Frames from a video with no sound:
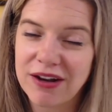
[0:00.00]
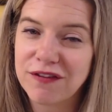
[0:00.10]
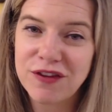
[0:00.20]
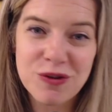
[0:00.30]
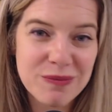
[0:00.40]
a
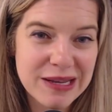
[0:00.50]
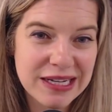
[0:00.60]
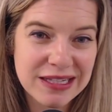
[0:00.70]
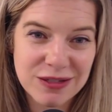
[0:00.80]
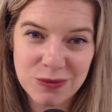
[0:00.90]
few
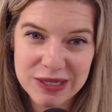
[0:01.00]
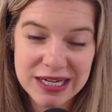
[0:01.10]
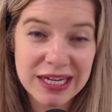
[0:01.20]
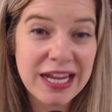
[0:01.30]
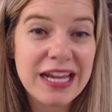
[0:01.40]
minutes a
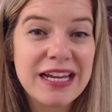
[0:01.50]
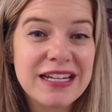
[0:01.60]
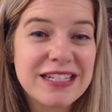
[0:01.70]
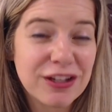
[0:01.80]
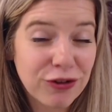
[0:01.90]
week
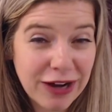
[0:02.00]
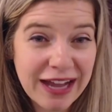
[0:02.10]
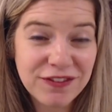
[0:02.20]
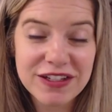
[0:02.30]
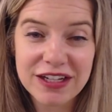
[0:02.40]
to
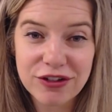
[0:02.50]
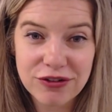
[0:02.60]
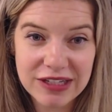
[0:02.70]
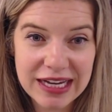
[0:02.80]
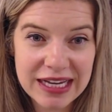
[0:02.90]
craft and
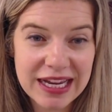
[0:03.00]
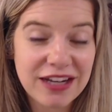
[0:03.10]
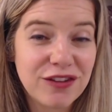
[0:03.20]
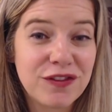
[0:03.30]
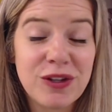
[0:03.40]
create. And
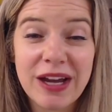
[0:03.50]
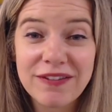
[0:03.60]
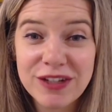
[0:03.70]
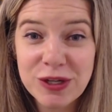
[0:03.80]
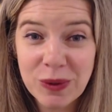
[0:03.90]
if you have
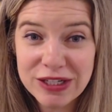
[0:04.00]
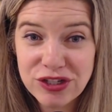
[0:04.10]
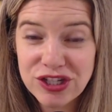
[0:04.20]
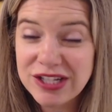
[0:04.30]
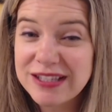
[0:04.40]
any
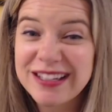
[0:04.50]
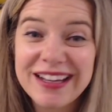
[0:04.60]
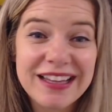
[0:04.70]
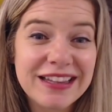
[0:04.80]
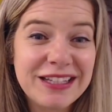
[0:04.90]
questions,
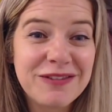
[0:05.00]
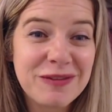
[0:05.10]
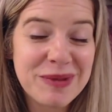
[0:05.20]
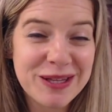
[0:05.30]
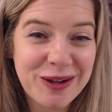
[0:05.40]
leave
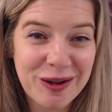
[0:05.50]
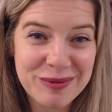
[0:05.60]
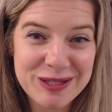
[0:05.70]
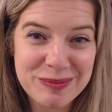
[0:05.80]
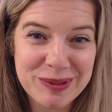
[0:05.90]
them in the
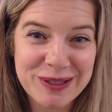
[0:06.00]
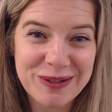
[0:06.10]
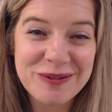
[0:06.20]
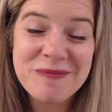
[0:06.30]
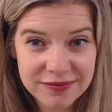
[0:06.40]
comments
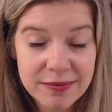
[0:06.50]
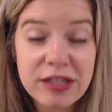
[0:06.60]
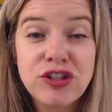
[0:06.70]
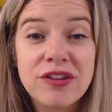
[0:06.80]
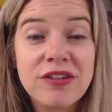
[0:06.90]
below.
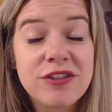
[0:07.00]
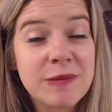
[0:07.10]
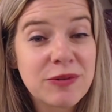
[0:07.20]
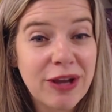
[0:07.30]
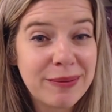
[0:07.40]
Make sure that you
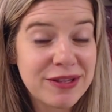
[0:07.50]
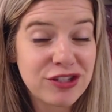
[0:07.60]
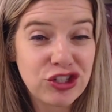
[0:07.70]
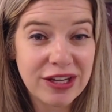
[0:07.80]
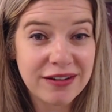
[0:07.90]
subscribe to
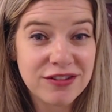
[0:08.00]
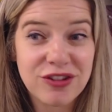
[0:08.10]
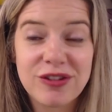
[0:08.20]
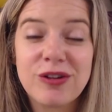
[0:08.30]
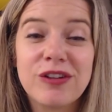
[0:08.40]
this channel so
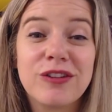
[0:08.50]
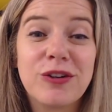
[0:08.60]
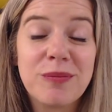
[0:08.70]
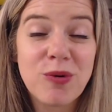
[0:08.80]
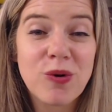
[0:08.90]
that you can
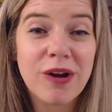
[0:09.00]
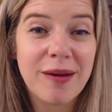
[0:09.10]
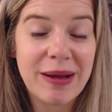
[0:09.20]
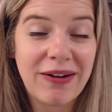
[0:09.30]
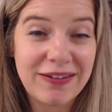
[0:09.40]
learn more
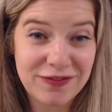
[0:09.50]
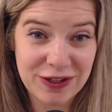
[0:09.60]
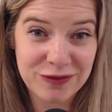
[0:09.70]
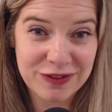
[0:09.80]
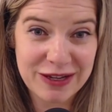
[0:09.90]
about
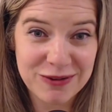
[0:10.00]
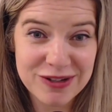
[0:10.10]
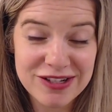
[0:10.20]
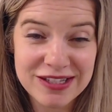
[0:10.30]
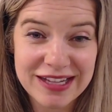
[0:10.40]
felt
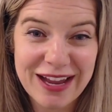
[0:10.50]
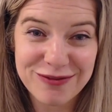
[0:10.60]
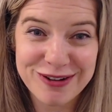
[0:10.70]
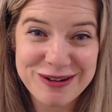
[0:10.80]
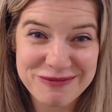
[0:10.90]
flowers
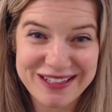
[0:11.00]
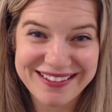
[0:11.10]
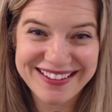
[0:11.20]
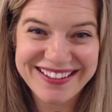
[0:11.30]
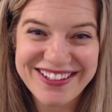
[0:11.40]
every
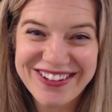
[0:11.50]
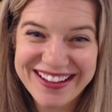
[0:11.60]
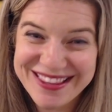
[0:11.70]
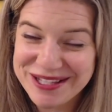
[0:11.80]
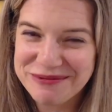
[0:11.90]
week. You
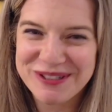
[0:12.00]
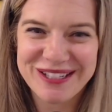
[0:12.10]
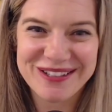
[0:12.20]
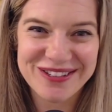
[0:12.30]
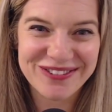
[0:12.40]
got this. We'll
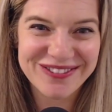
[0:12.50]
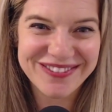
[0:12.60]
talk soon.